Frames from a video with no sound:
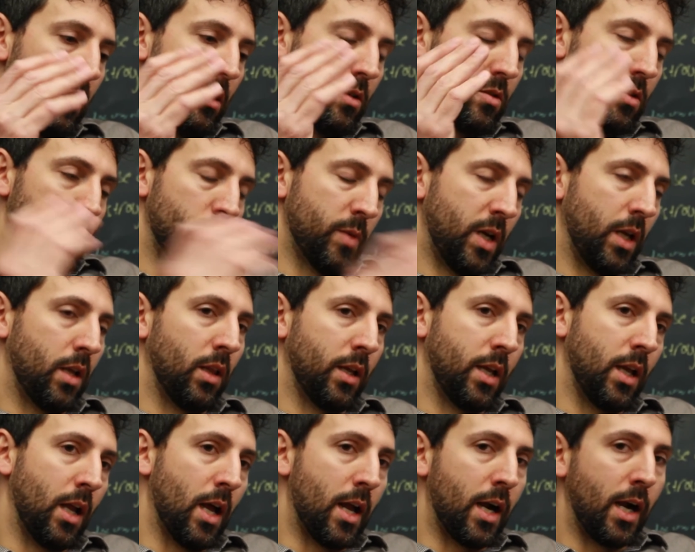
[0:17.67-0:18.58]
somebody
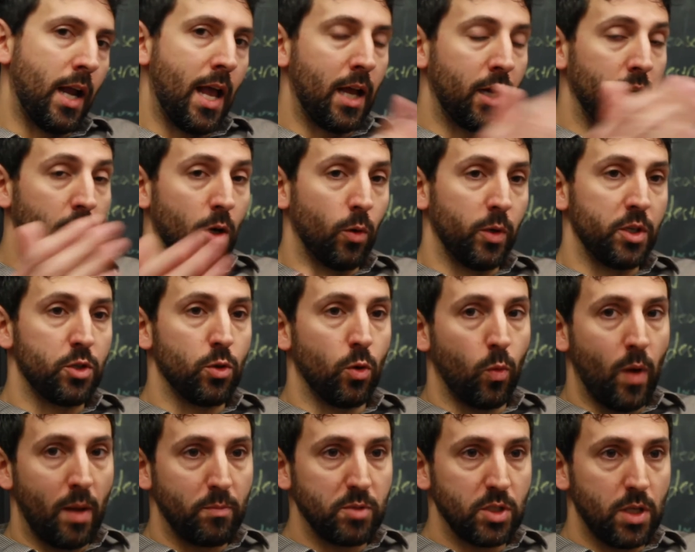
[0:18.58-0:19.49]
clicking on an ad and going to a
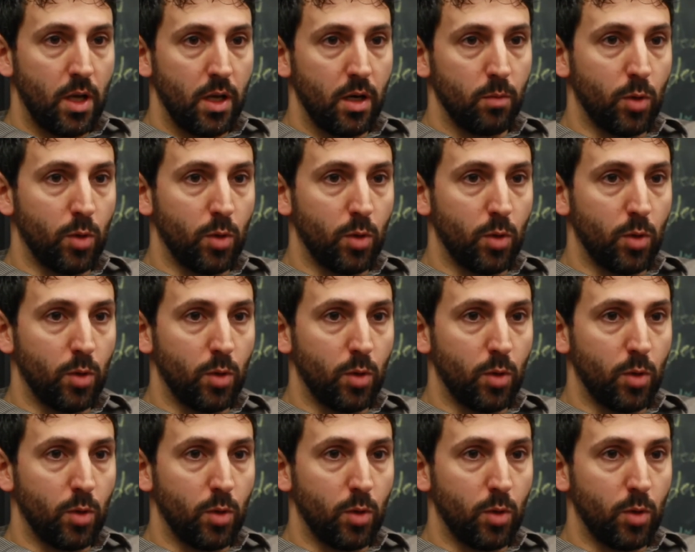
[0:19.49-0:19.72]
website,